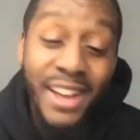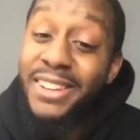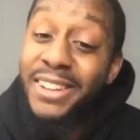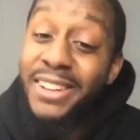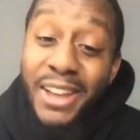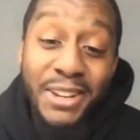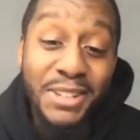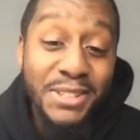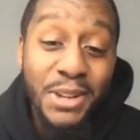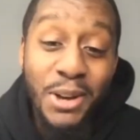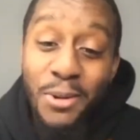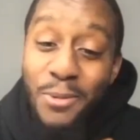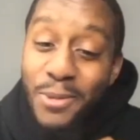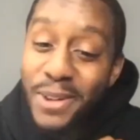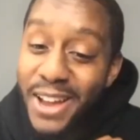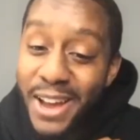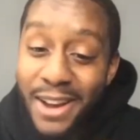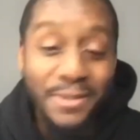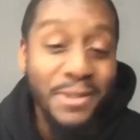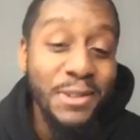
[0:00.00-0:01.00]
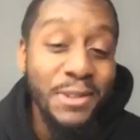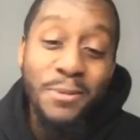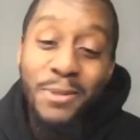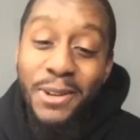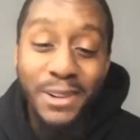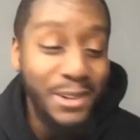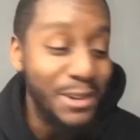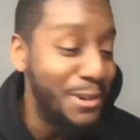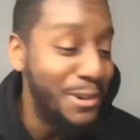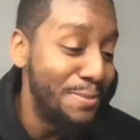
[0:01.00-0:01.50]
let us know whenever you want
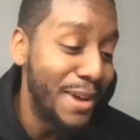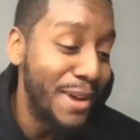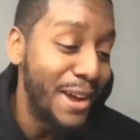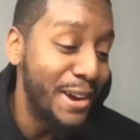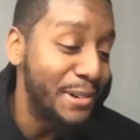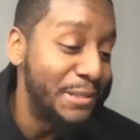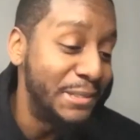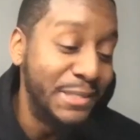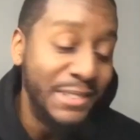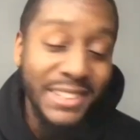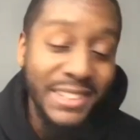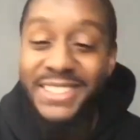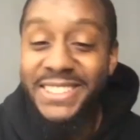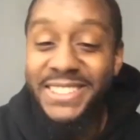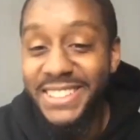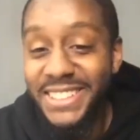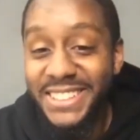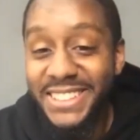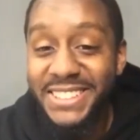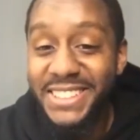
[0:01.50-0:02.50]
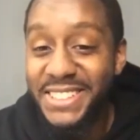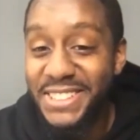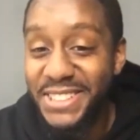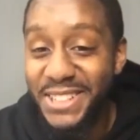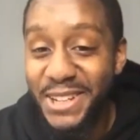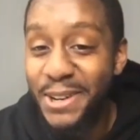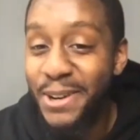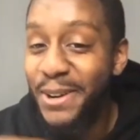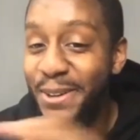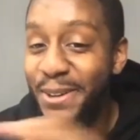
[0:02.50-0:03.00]
to come back on. This is
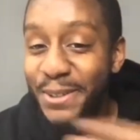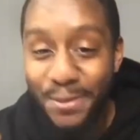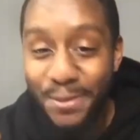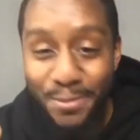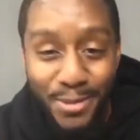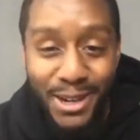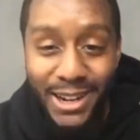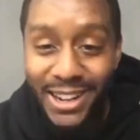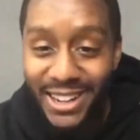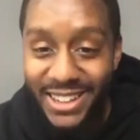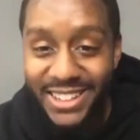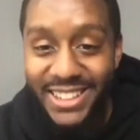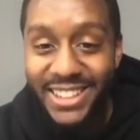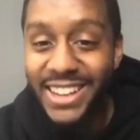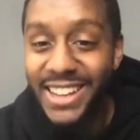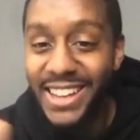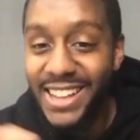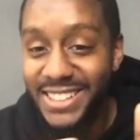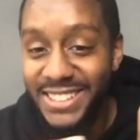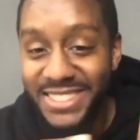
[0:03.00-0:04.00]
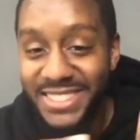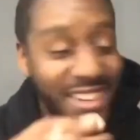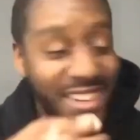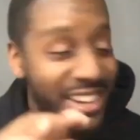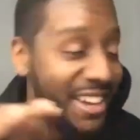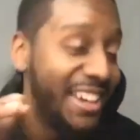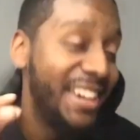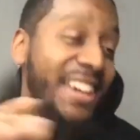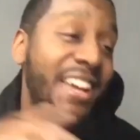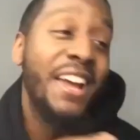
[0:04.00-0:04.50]
your home podcast.
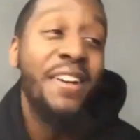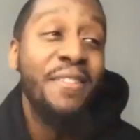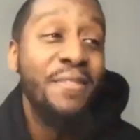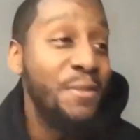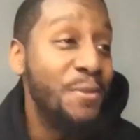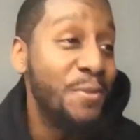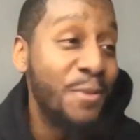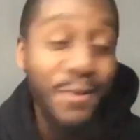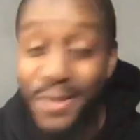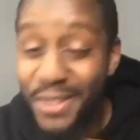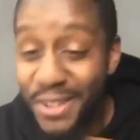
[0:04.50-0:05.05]
If I appreciate you-